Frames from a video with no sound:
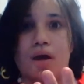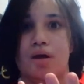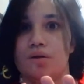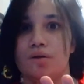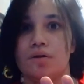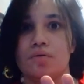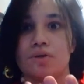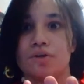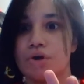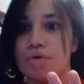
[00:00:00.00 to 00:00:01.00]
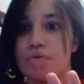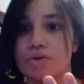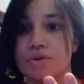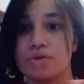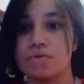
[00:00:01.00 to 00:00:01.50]
You know,
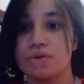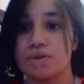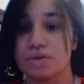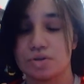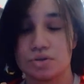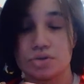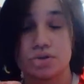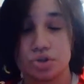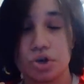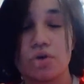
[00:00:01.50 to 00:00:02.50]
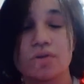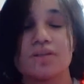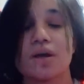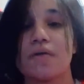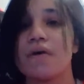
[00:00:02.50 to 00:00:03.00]
shows and
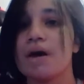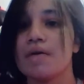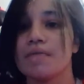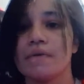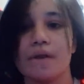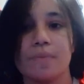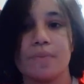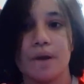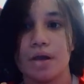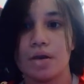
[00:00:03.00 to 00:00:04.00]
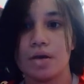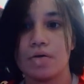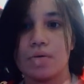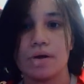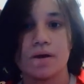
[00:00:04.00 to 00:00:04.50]
stuff,
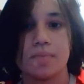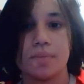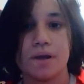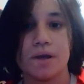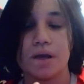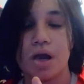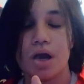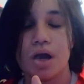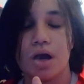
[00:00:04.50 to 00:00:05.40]
Filipino, it could be